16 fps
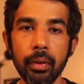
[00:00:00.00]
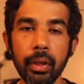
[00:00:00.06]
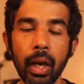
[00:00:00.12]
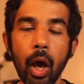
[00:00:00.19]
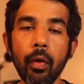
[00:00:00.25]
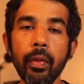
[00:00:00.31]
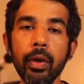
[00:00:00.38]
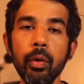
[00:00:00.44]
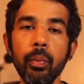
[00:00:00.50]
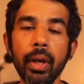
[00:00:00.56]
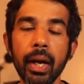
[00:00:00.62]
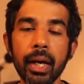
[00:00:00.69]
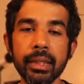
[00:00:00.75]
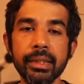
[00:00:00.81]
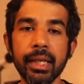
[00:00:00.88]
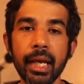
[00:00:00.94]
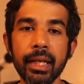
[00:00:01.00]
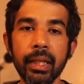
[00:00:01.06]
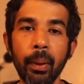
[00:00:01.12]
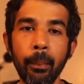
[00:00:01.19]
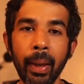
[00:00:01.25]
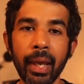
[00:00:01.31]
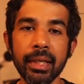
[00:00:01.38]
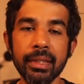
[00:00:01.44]
Now that we understand the
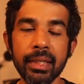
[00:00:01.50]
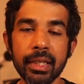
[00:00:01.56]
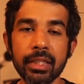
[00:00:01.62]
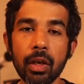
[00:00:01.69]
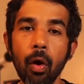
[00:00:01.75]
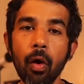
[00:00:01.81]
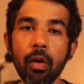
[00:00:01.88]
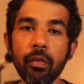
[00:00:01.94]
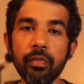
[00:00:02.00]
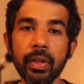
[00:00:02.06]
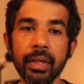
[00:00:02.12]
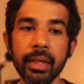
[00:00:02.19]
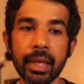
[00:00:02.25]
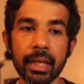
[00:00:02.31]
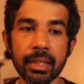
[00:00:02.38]
basics of the yield